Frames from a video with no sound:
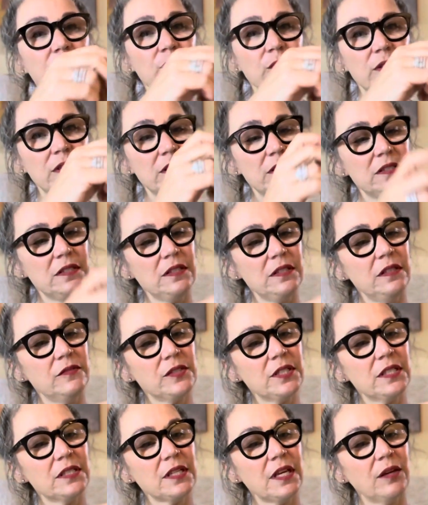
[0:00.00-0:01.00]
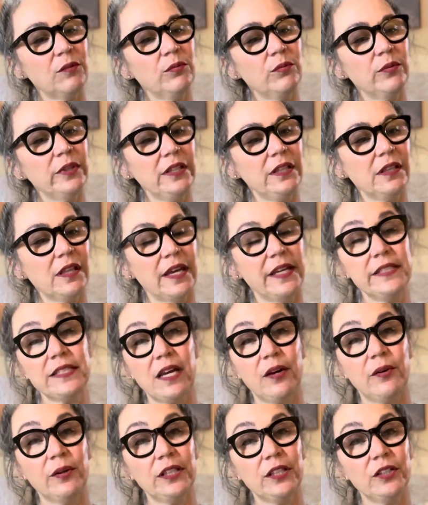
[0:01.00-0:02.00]
doing the sleeves because I really liked
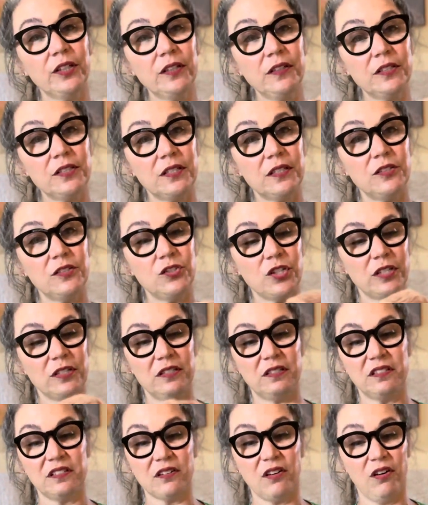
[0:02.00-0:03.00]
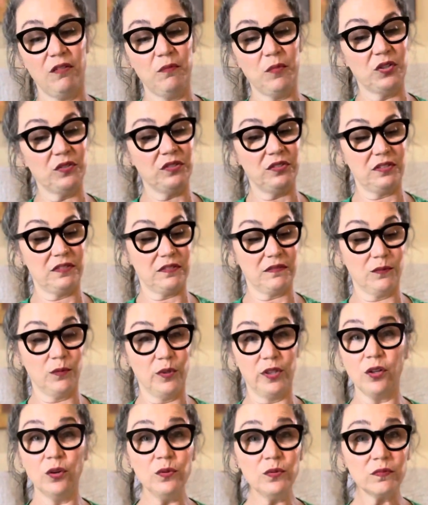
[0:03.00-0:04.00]
how it looked, just almost
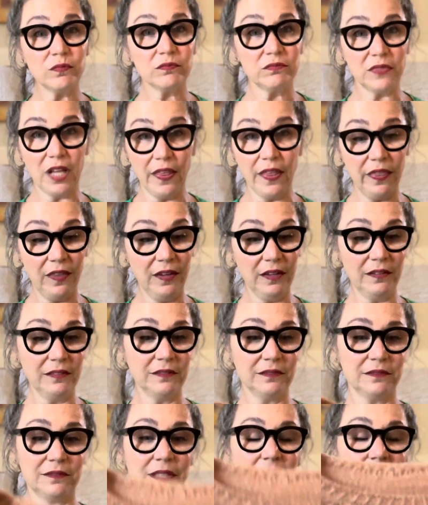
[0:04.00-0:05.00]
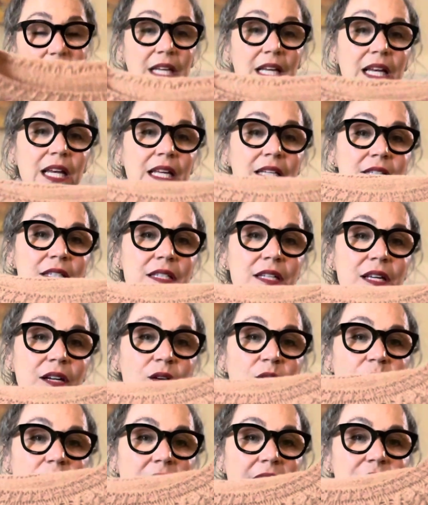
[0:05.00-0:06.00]
with nothing.
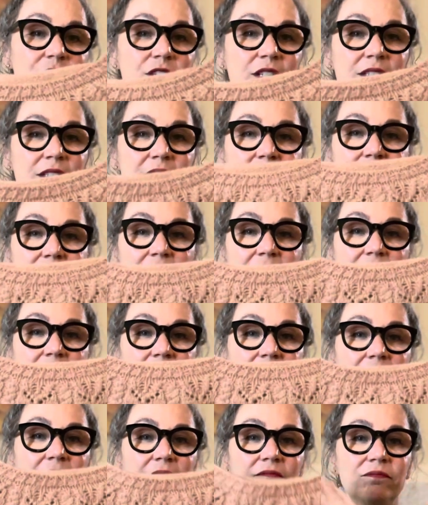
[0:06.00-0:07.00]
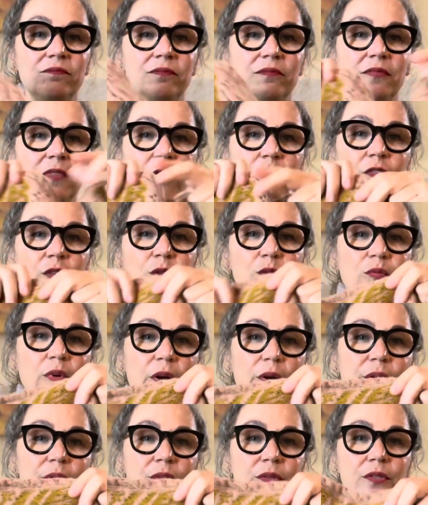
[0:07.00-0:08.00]
So I just did a few
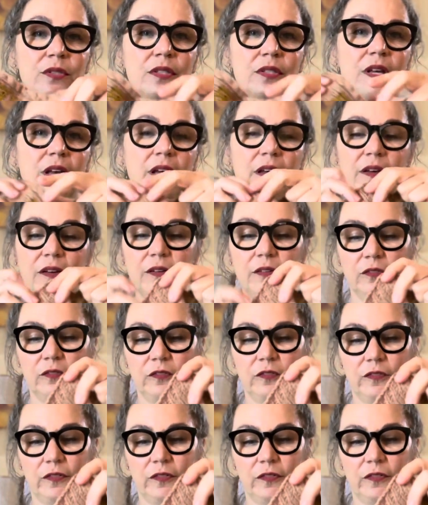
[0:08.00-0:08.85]
rows of